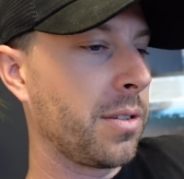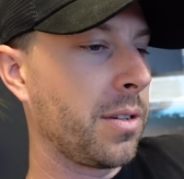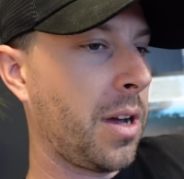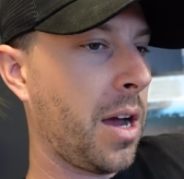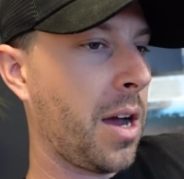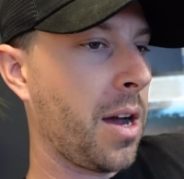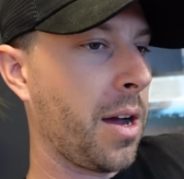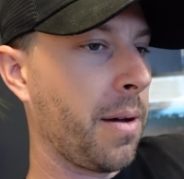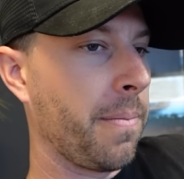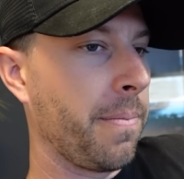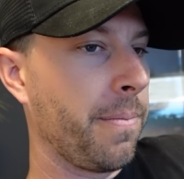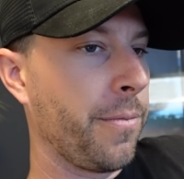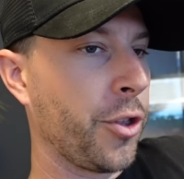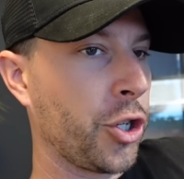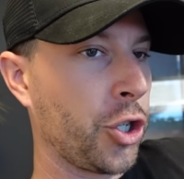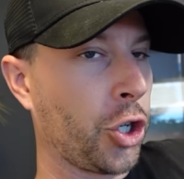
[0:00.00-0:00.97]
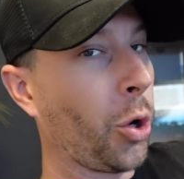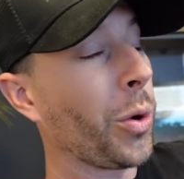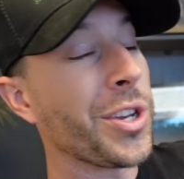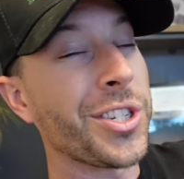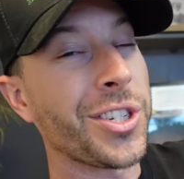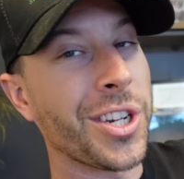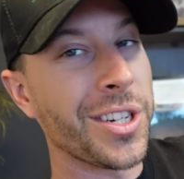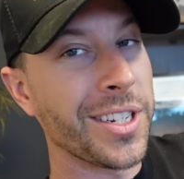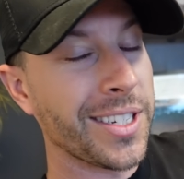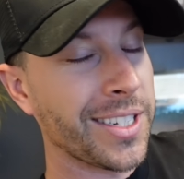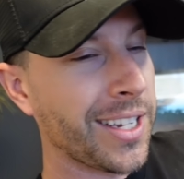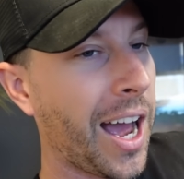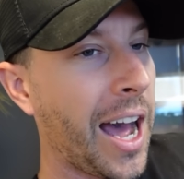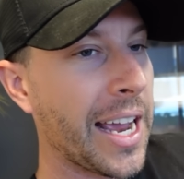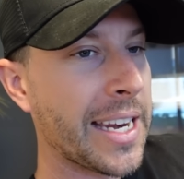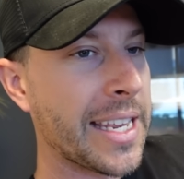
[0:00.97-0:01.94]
the choice to decide